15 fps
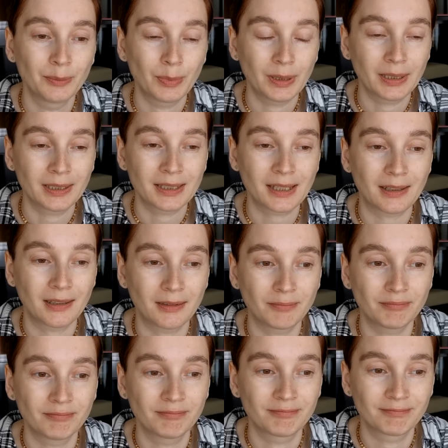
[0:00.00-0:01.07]
but
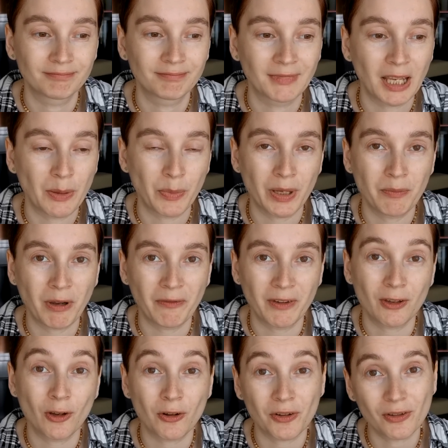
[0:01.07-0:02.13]
keeping my
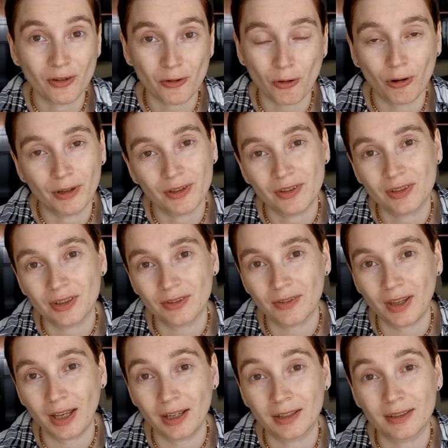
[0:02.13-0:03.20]
fingers crossed
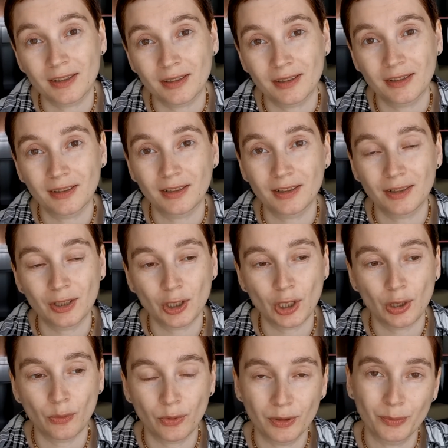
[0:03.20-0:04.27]
that
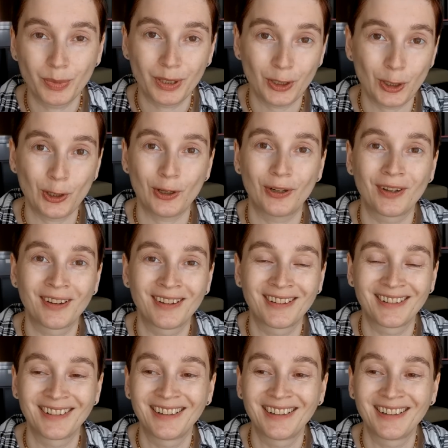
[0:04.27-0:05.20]
he will be here.